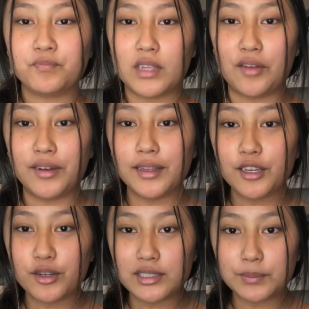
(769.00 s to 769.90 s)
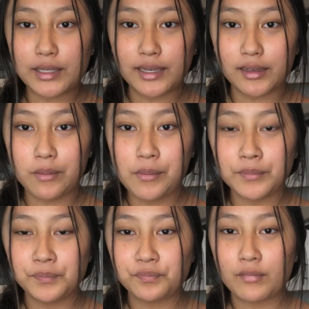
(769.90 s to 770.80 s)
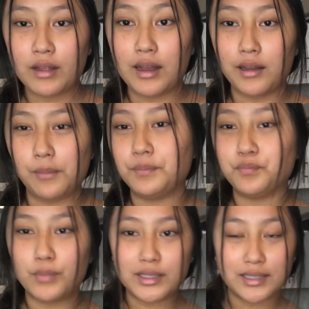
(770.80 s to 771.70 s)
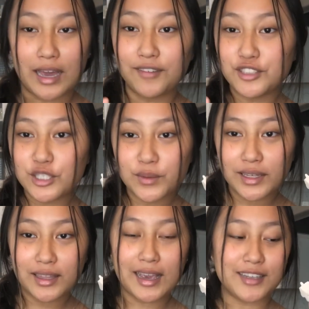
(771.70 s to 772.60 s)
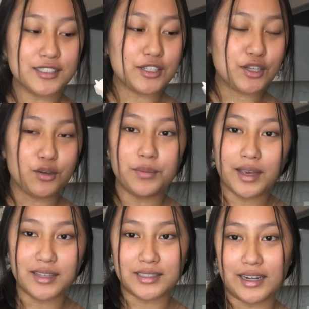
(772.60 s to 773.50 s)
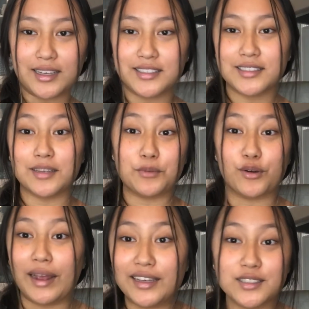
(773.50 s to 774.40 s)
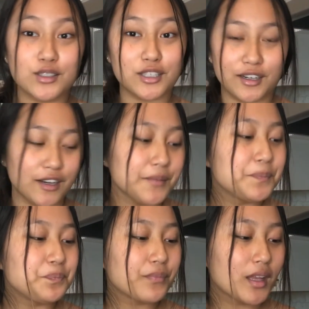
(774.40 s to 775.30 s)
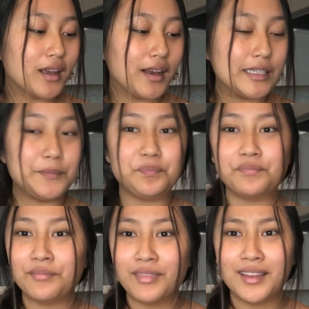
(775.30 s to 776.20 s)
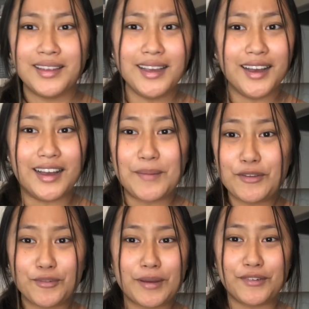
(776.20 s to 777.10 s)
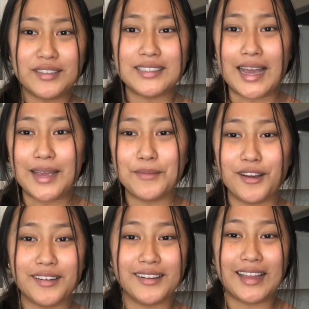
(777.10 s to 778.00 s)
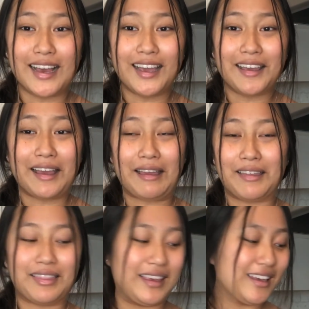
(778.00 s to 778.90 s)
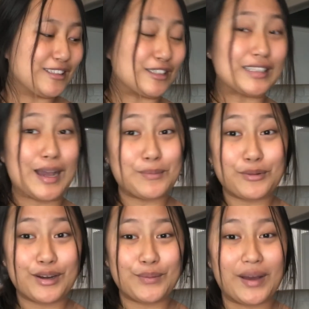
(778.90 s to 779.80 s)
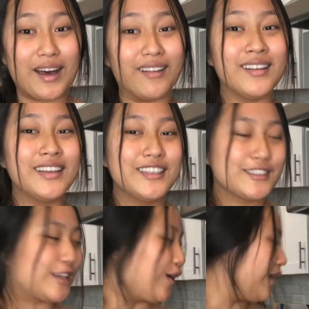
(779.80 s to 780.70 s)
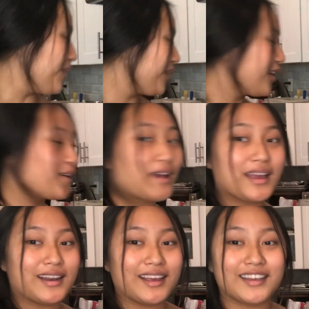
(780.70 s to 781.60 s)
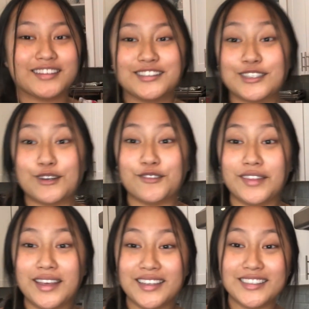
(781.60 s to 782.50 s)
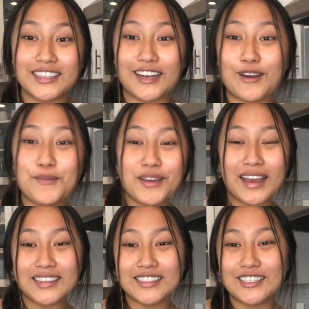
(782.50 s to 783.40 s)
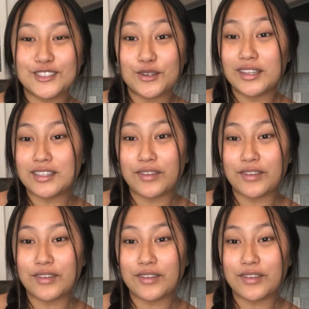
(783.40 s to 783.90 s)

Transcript: definitely crispy, but it's kind of chewy at the end too because it is a meringue, so sugar. Yeah, I mean, for my first time, not gonna lie, I think it turned out pretty well. So I'm gonna go ahead and serve these, and I hope you guys enjoyed this